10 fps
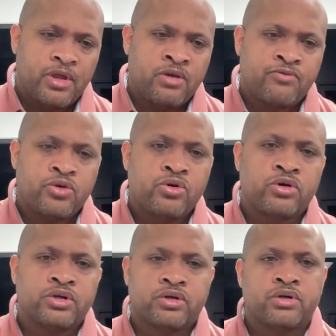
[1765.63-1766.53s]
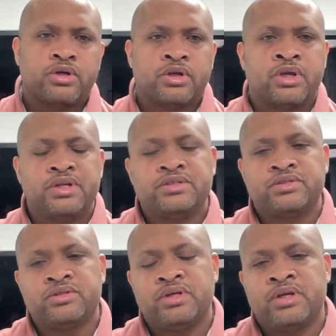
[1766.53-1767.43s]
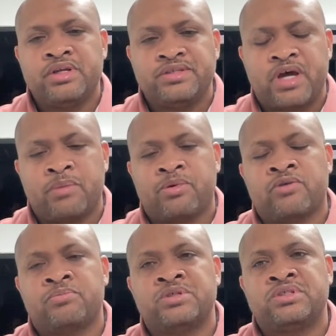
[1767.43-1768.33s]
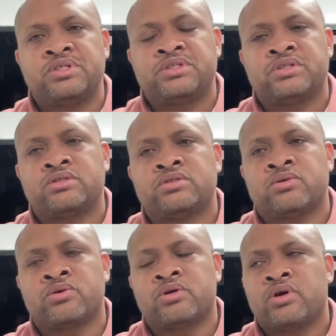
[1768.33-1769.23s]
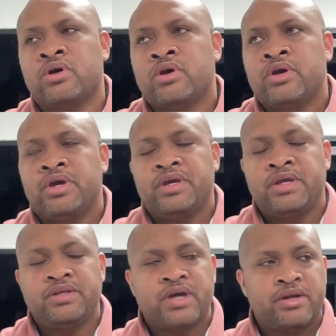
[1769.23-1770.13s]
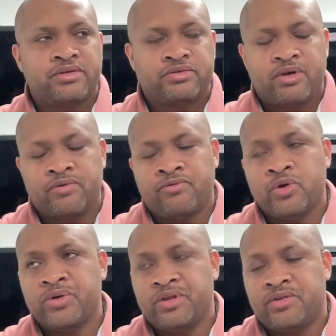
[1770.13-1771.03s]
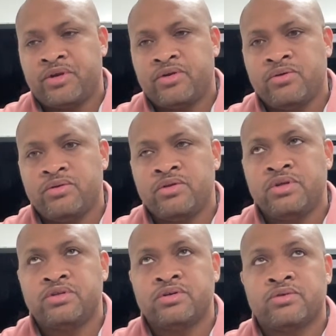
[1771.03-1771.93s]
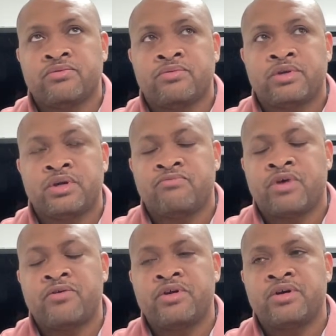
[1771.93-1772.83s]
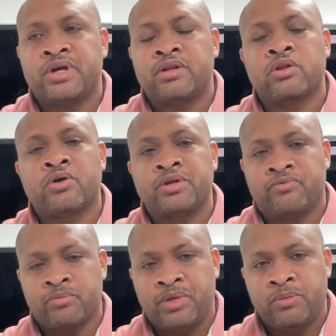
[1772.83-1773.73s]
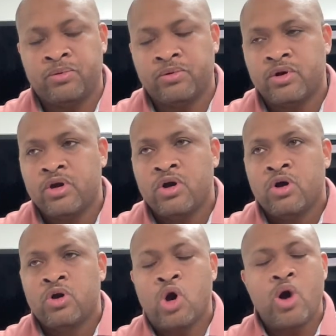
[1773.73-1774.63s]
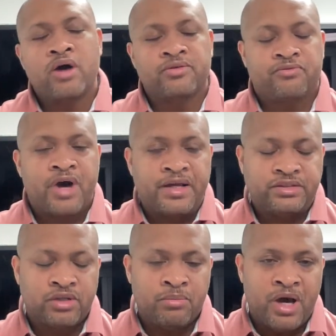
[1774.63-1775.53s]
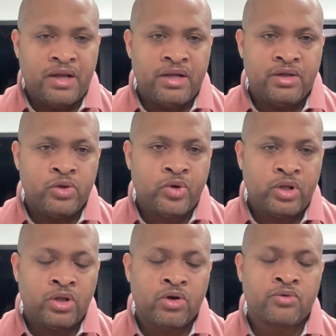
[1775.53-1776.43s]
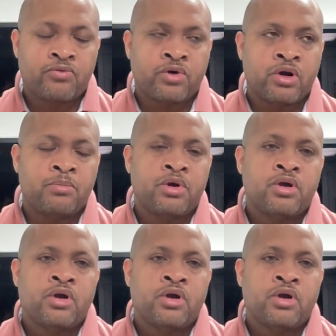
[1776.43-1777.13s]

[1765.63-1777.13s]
if you're going to get into any type of positions or any kind of trying to view anything, you need to get very good at learning from people. Go out and find somebody that you can learn from